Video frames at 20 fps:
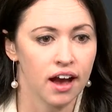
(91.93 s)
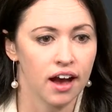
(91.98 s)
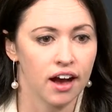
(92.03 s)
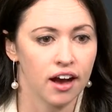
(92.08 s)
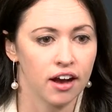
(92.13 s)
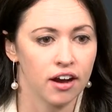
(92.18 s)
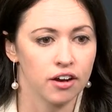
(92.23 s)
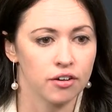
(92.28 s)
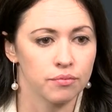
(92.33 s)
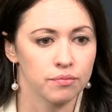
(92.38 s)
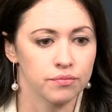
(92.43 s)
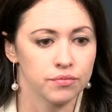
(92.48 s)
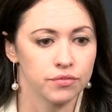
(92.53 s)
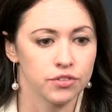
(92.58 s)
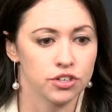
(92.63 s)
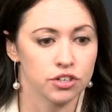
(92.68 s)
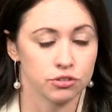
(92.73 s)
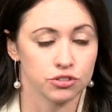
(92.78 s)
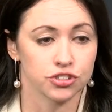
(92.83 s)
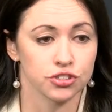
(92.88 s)
um,
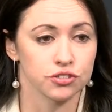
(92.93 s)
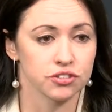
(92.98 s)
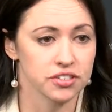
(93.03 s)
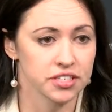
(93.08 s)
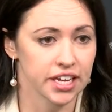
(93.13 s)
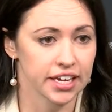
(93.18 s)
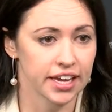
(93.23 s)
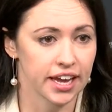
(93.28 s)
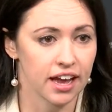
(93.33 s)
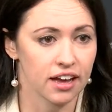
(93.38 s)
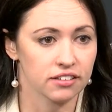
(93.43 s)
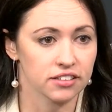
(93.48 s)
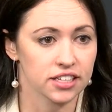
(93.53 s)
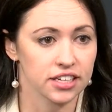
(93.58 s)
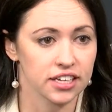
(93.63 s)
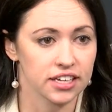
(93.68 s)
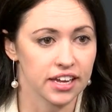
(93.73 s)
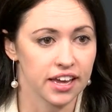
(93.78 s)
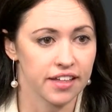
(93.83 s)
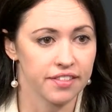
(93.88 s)
you know, shooters like
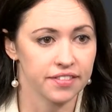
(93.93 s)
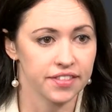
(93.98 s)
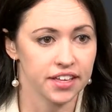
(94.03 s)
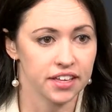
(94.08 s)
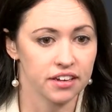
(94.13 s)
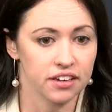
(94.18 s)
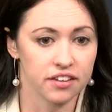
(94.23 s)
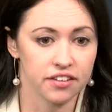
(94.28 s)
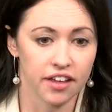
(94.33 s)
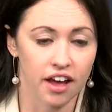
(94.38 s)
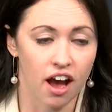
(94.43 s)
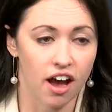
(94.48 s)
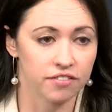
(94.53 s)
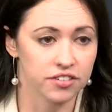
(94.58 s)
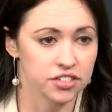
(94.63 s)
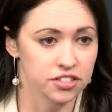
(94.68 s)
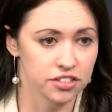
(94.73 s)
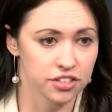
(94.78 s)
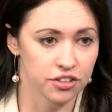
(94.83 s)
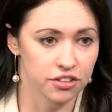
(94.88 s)
Ellie, and then the,
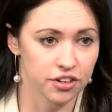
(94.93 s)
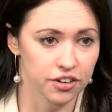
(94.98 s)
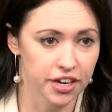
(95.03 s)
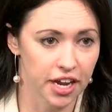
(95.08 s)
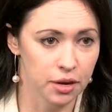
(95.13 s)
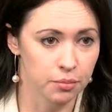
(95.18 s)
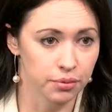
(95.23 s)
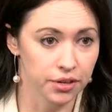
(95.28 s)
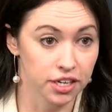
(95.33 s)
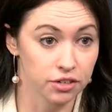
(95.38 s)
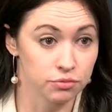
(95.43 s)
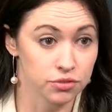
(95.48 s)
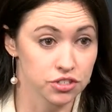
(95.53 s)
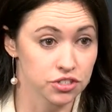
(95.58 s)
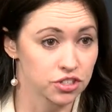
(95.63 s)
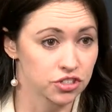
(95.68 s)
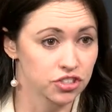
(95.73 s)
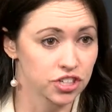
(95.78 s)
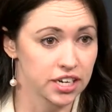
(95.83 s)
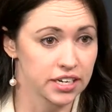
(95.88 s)
obviously their game plan
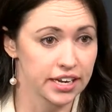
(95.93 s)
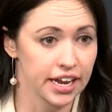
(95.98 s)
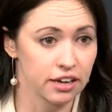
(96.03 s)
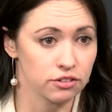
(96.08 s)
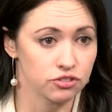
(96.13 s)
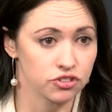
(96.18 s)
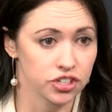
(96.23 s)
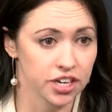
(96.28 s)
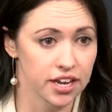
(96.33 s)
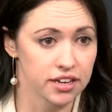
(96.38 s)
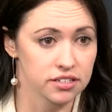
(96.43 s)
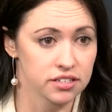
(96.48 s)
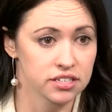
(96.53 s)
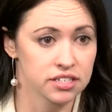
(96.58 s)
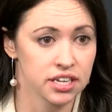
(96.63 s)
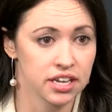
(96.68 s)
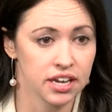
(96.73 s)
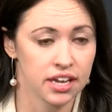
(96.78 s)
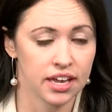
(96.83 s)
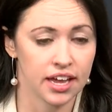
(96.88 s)
was to shut down
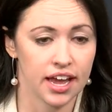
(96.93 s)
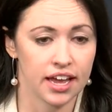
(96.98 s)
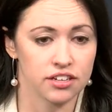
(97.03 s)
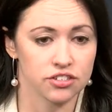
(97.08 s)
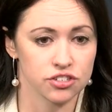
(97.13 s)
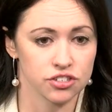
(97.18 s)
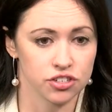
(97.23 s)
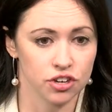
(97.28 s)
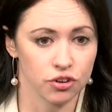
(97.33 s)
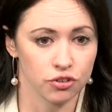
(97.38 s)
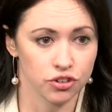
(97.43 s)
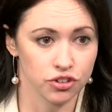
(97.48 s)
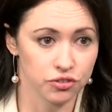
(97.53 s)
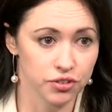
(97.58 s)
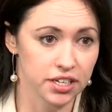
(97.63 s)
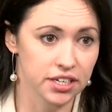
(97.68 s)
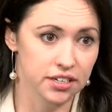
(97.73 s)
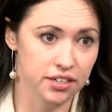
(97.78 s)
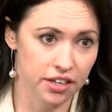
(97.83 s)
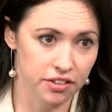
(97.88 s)
Jess, and so you
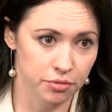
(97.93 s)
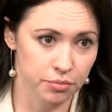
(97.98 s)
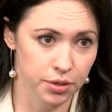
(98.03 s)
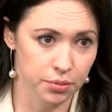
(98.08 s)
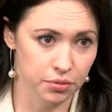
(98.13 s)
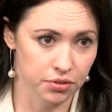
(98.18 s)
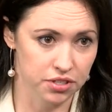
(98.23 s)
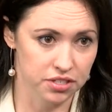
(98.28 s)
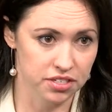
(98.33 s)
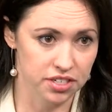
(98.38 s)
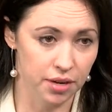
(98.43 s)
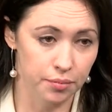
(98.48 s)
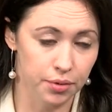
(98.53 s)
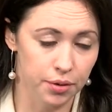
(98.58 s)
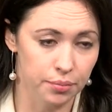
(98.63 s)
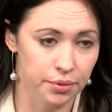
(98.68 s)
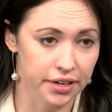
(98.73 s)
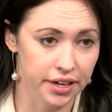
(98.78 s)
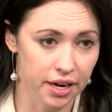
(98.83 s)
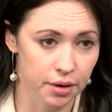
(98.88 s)
needed other people to step
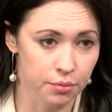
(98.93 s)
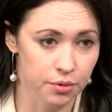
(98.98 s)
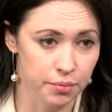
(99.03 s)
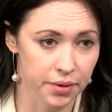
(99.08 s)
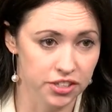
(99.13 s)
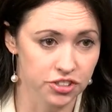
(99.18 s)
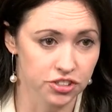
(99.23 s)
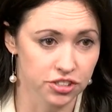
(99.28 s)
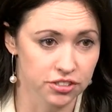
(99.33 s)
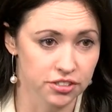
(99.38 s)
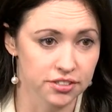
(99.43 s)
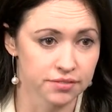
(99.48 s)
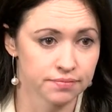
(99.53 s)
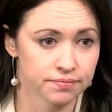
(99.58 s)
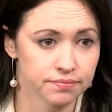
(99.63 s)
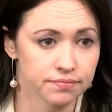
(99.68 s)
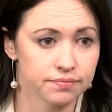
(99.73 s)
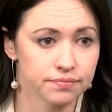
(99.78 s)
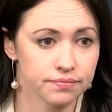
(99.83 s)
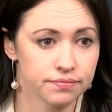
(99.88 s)
up, like Amber mentioned.
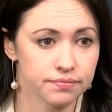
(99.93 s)
Yeah.